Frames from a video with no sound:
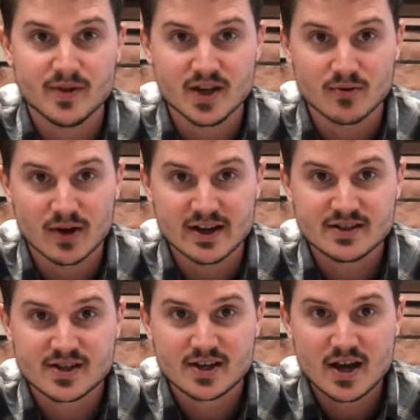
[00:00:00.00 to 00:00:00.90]
the
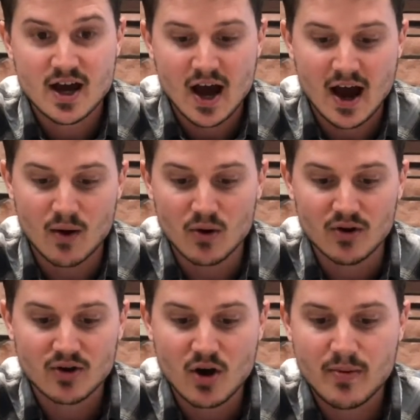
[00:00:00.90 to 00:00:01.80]
rinse, I will
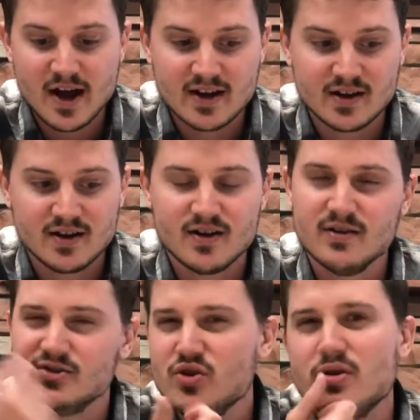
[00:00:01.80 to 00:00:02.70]
go back in here
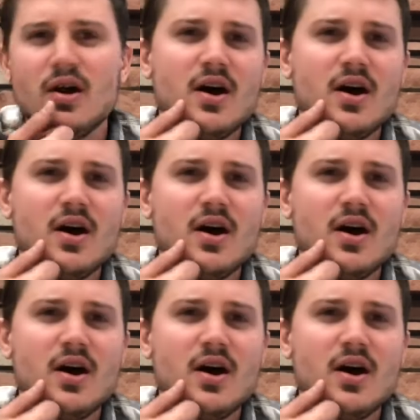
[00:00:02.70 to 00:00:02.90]
and do it,